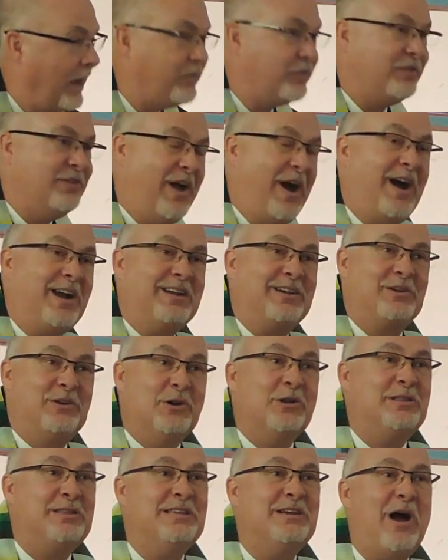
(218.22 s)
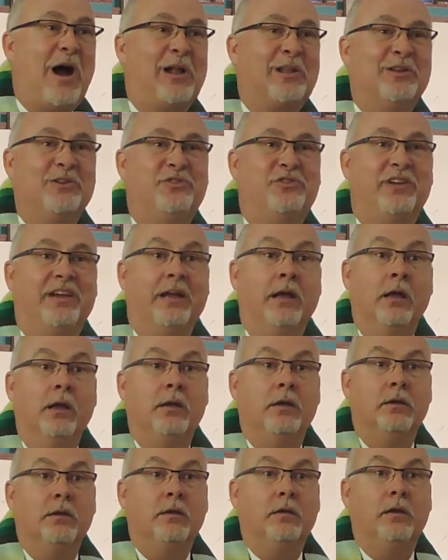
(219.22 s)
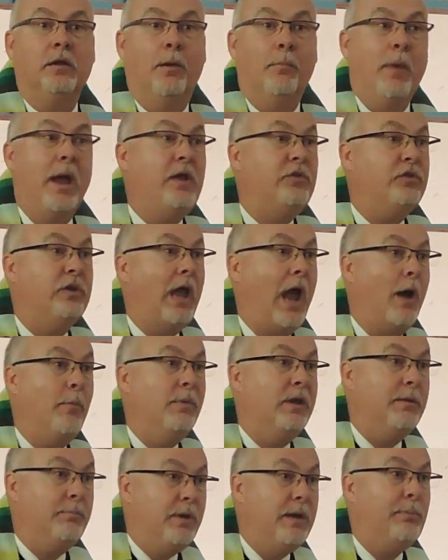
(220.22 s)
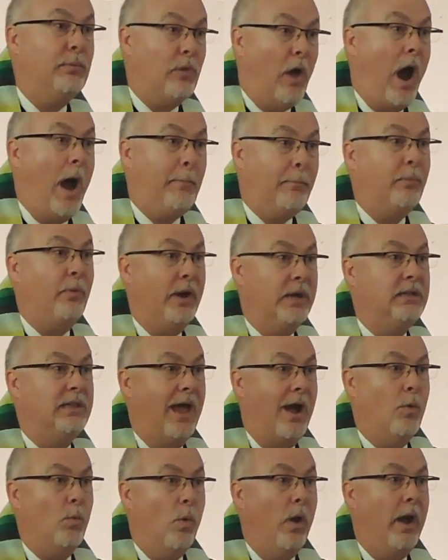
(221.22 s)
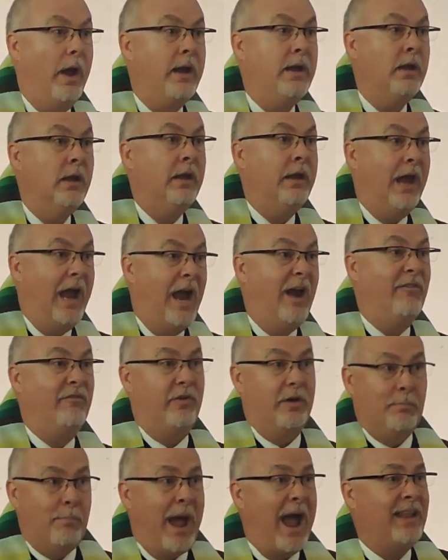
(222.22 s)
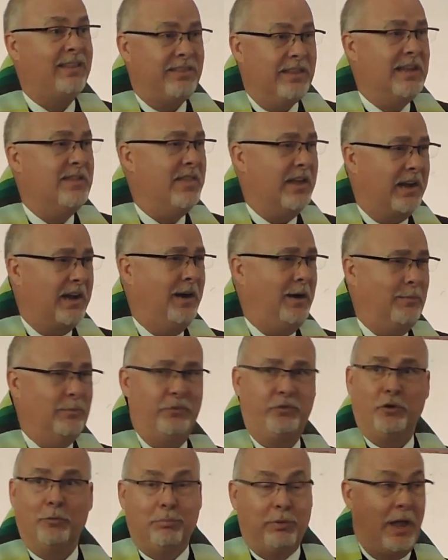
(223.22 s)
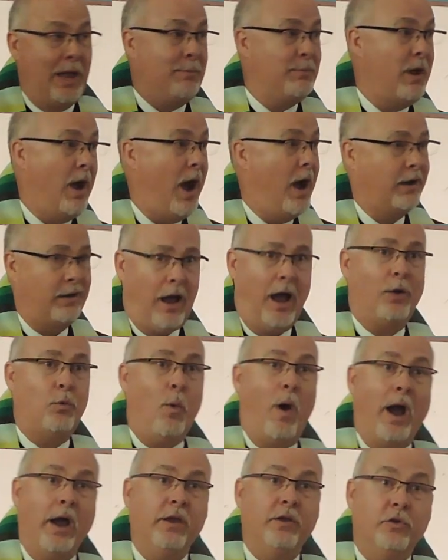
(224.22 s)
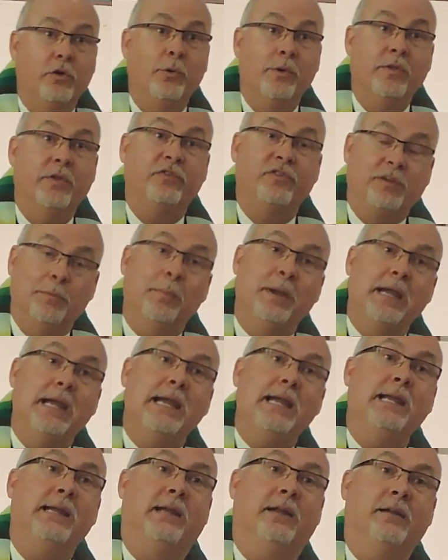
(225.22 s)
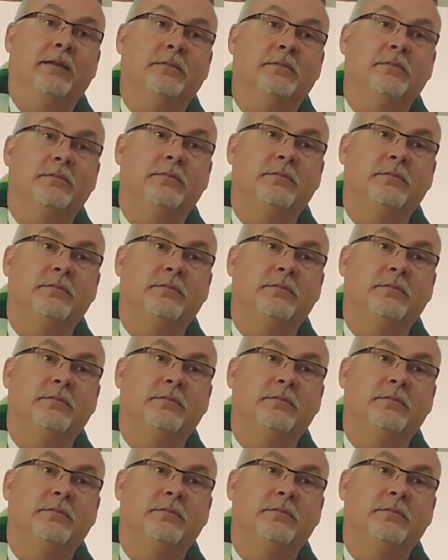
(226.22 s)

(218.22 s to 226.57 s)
that's not good theology. Amazing how many people operate that way. Every bad thing that comes, you blame God. God, why are you doing this to me?